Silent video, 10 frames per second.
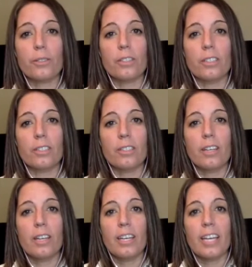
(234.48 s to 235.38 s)
tool.
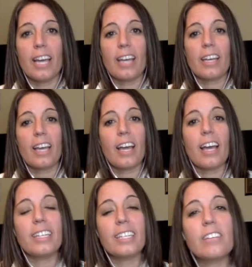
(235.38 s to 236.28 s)
Oh my gosh.
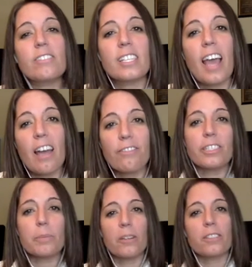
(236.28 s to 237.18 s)
Shelley, and it gives the
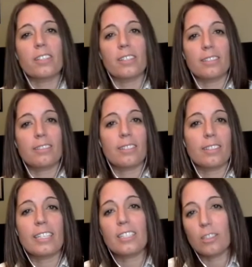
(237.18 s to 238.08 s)
average person
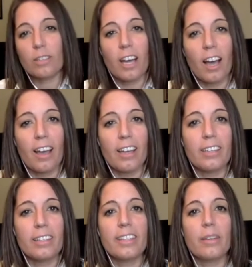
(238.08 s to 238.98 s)
like you and
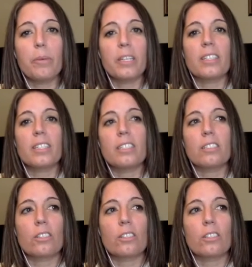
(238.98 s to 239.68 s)
I the ability